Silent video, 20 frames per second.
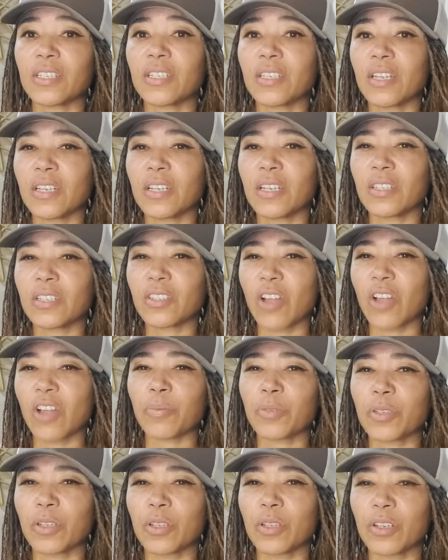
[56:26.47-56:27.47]
it
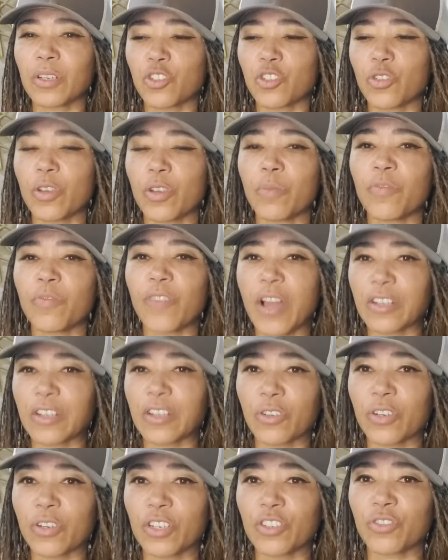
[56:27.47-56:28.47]
stops the extreme
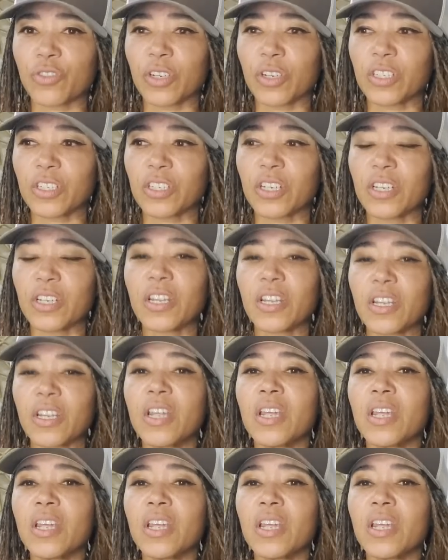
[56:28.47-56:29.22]
vasoconstriction